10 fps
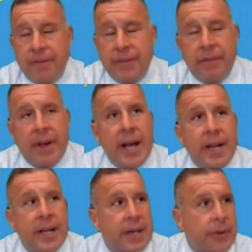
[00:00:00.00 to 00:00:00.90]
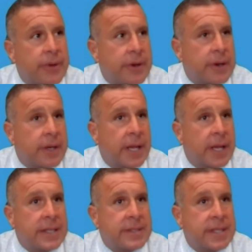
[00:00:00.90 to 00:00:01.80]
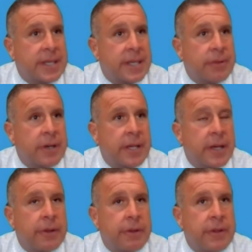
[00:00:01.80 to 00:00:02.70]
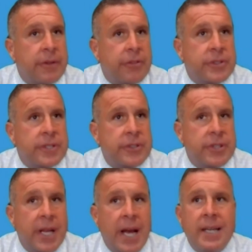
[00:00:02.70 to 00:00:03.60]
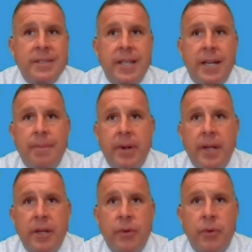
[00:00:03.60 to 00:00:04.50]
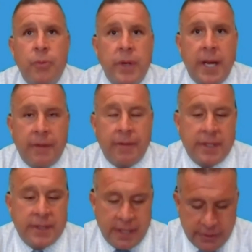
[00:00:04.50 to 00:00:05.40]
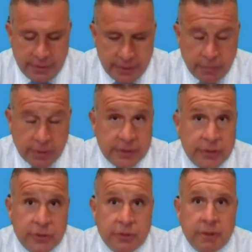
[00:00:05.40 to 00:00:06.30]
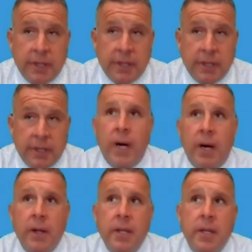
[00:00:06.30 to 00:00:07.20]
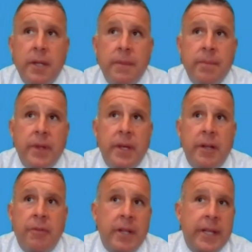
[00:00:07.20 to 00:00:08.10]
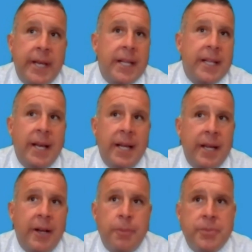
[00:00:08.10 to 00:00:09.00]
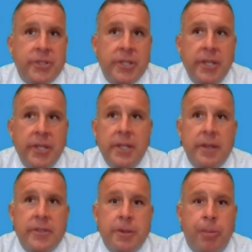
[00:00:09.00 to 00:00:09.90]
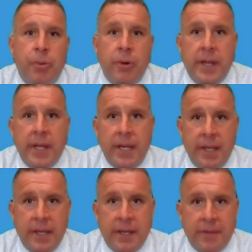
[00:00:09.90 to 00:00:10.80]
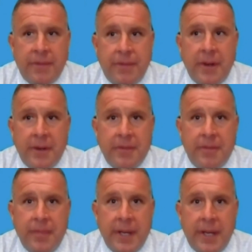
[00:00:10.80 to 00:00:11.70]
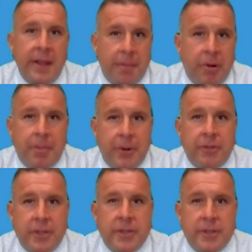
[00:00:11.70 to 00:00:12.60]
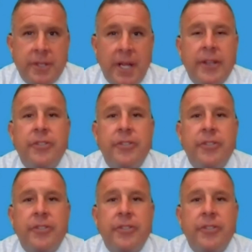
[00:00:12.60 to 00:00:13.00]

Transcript: if Nevada or Alaska or any other jurisdiction has that, but I know we have it in South Dakota. It works extraordinarily well, and really it kind of helps support the idea of making the proper trust